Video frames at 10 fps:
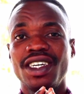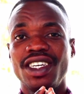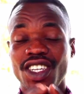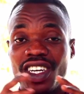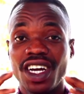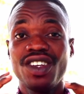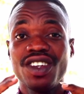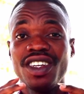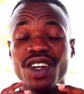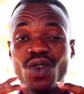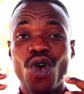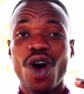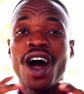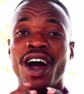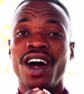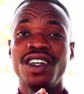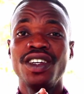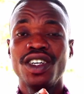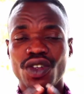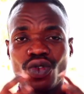yet they go ahead
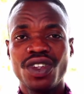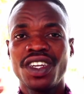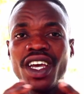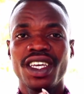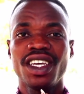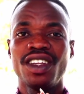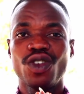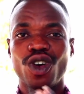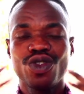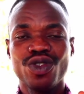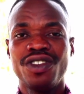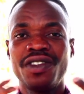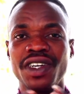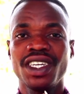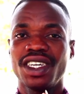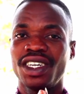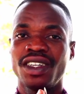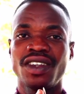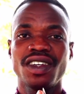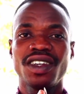to take it or to drink
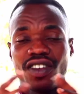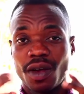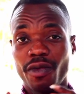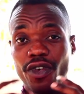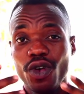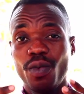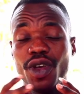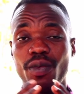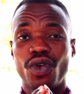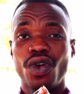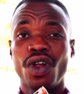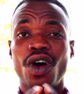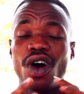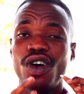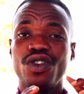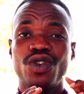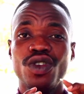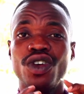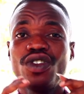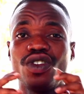it. Some few people also
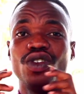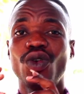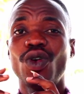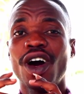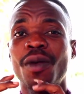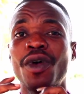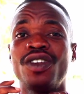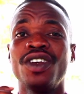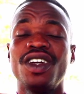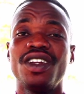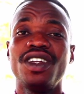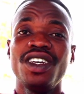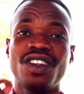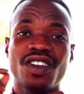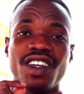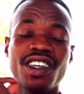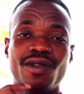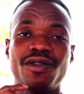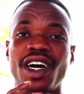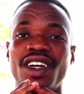don't know about its
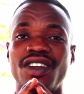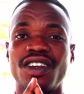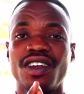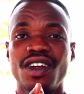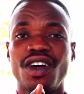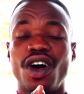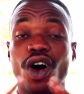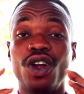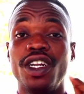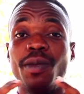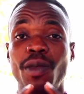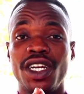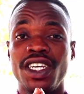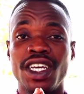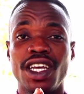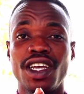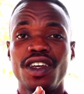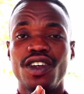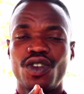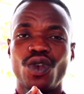effect on the body.
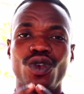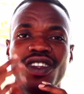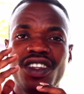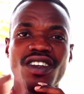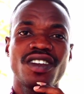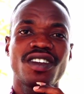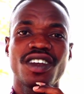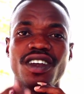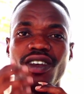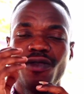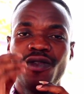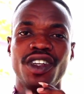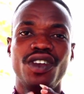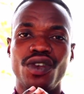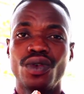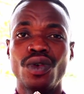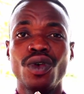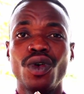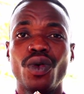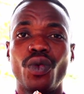So this video
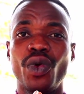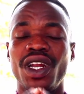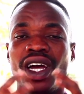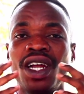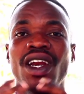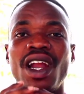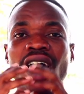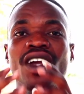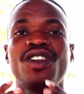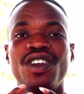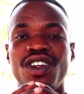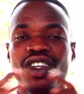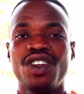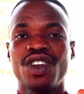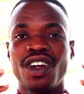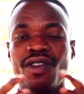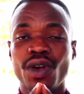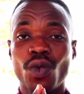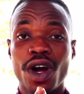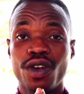will enlighten each and
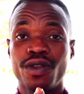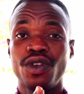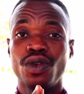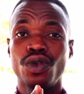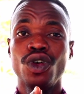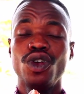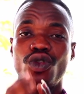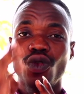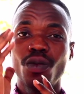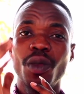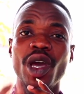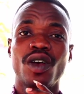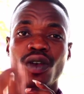every one of you to make